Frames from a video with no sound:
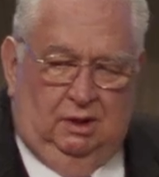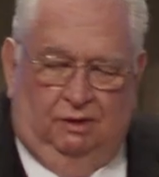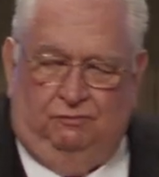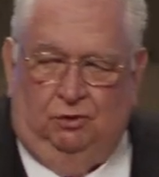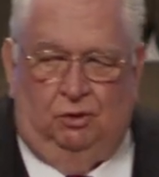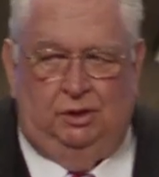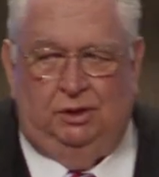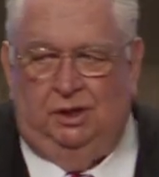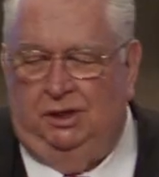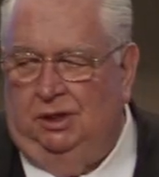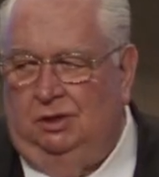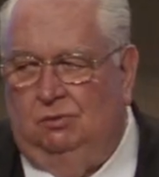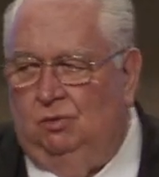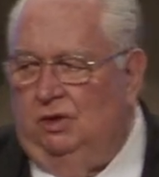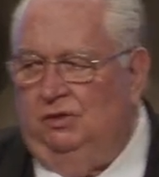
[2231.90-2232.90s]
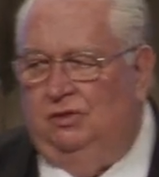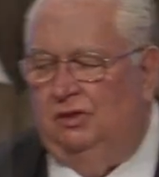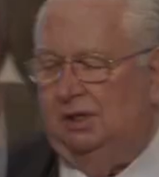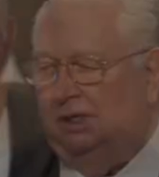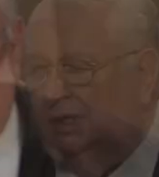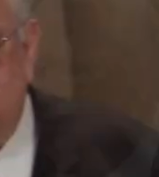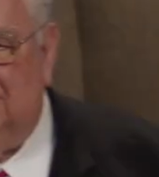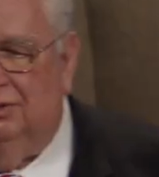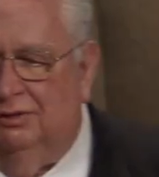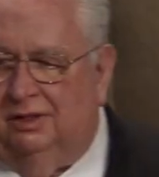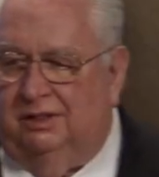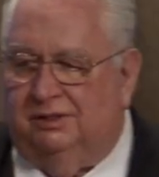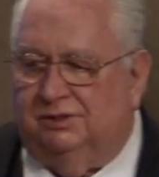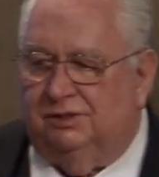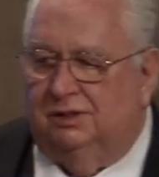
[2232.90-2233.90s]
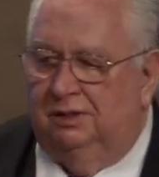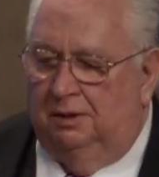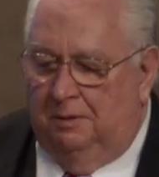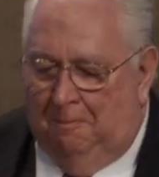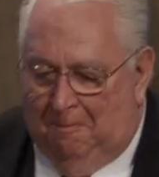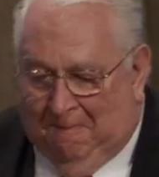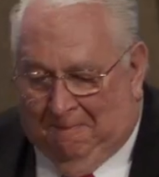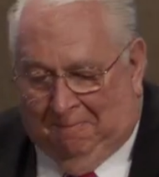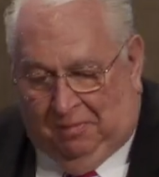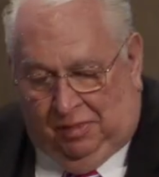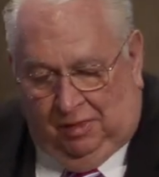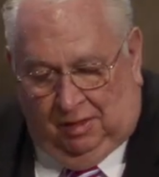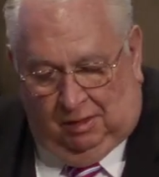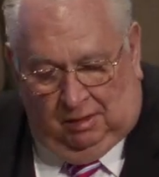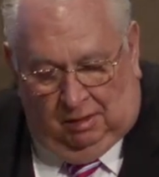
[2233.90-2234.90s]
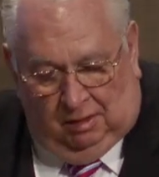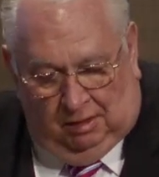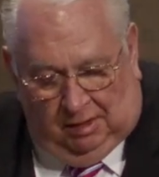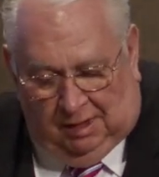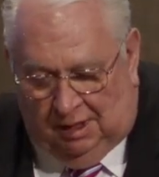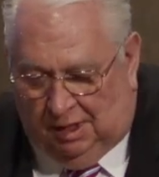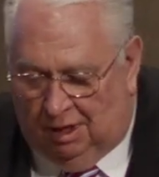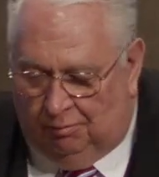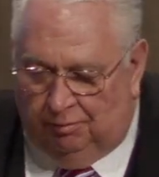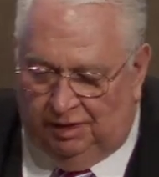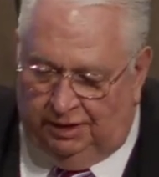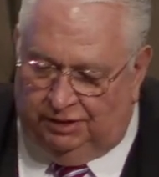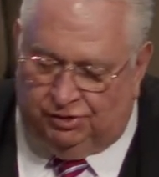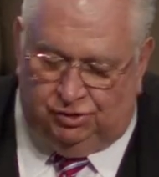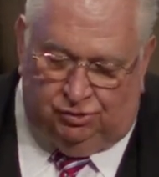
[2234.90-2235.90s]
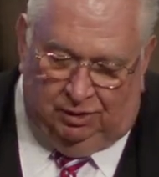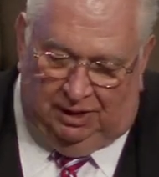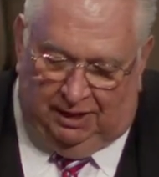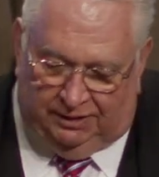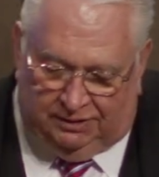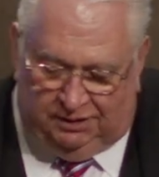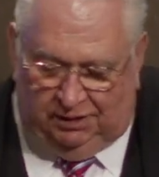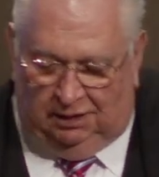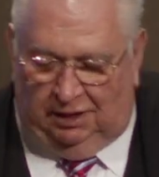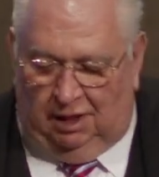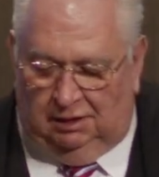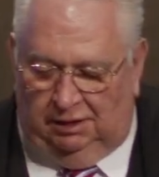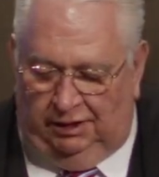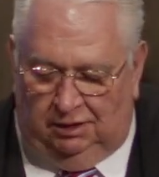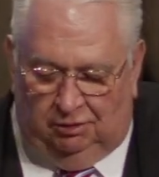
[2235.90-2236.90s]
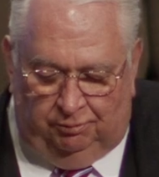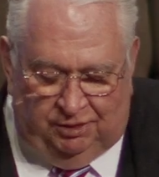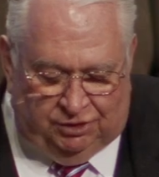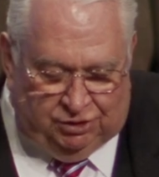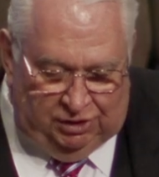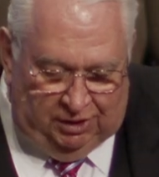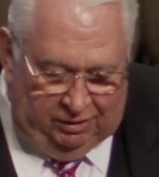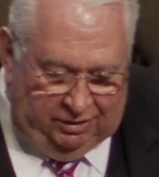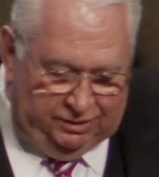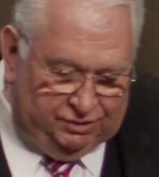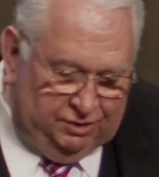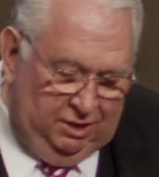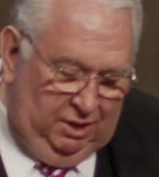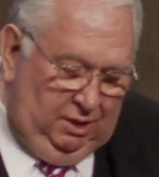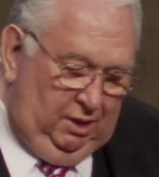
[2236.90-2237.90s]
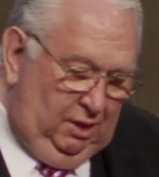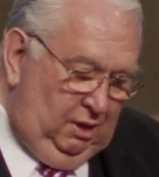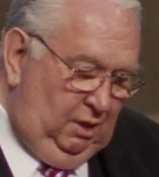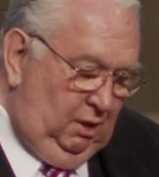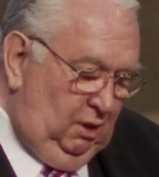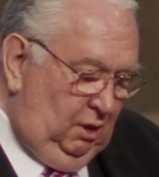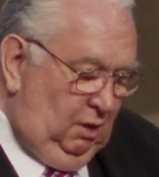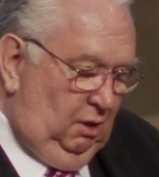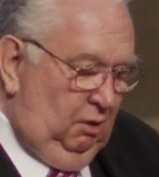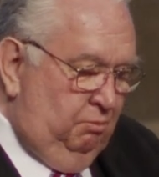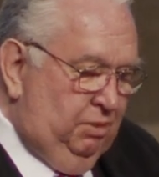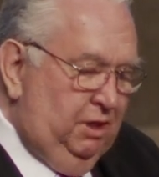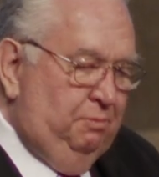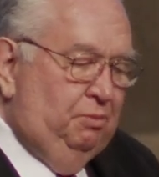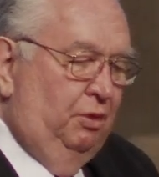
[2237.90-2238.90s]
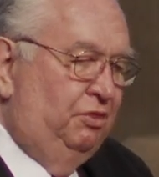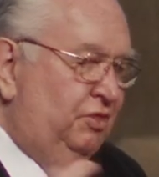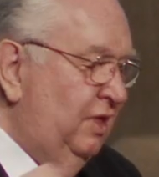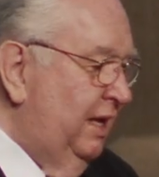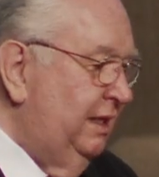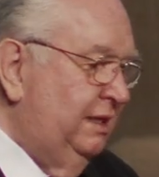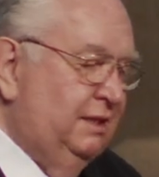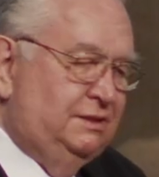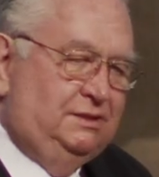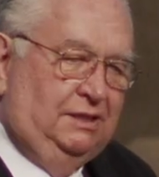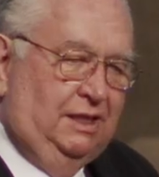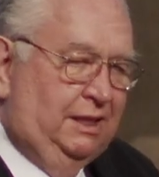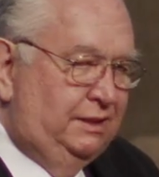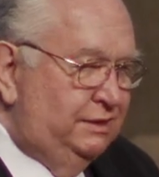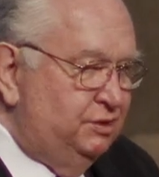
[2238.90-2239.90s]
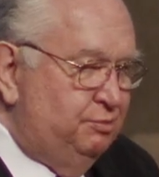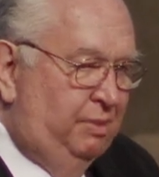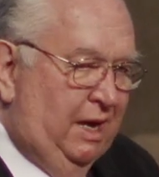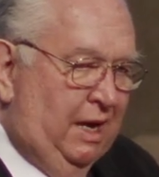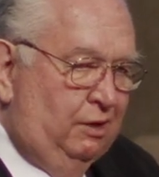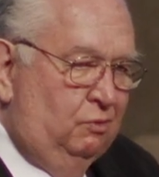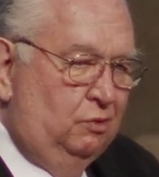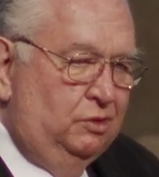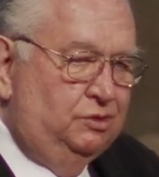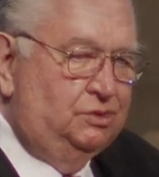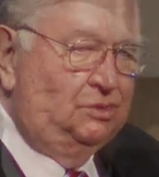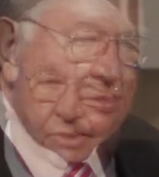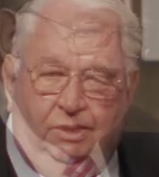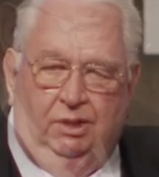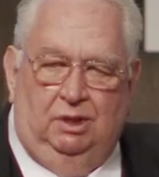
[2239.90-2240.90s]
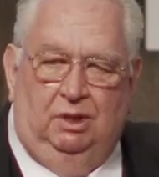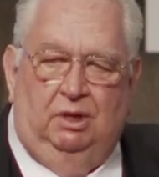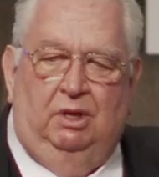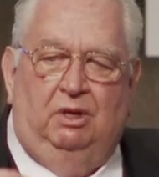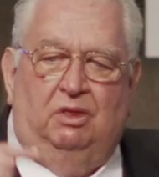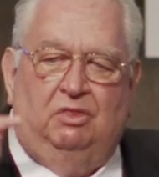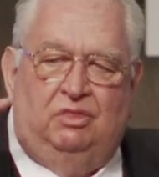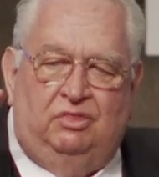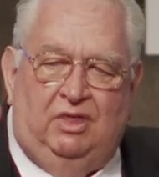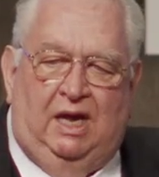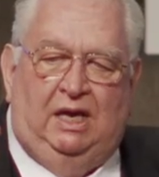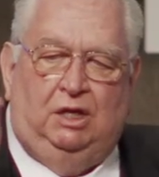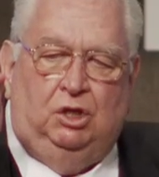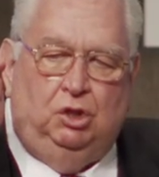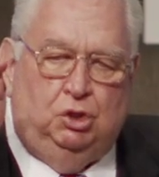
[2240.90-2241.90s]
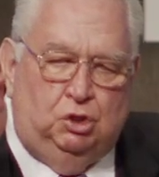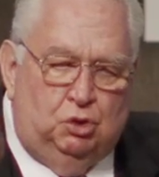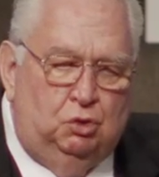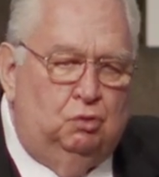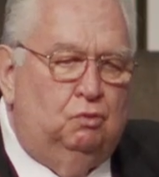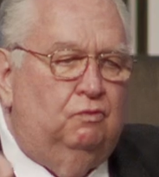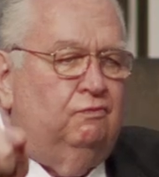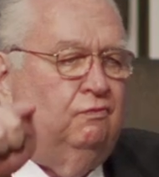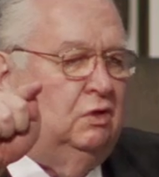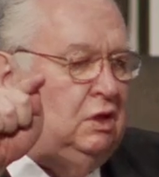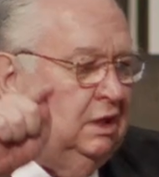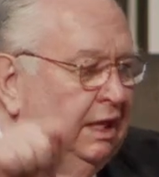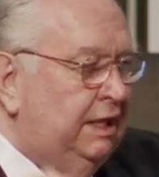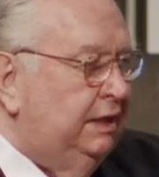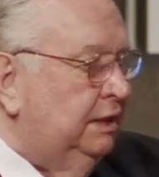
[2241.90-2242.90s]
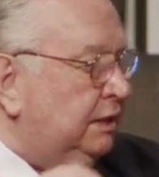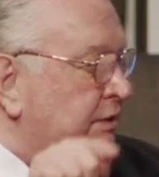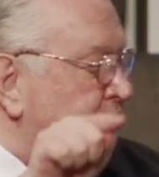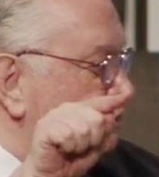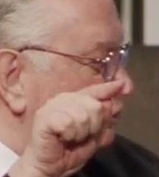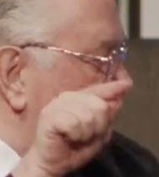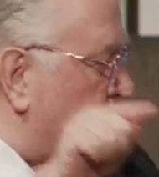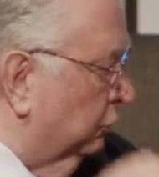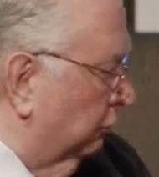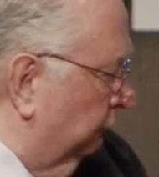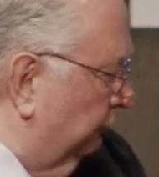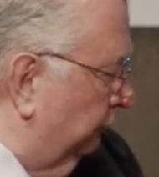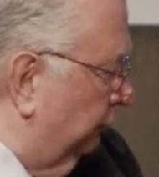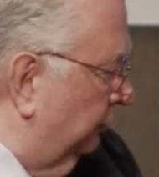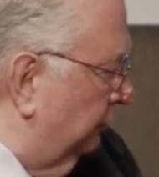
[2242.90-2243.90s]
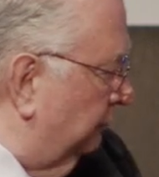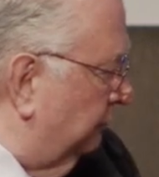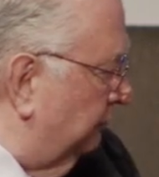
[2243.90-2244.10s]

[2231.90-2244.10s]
Now, if you're only going to hear one thing, hear this. In our ministry, I tell our legal missionaries, people thank us, and it's backwards. Thank you for letting us serve.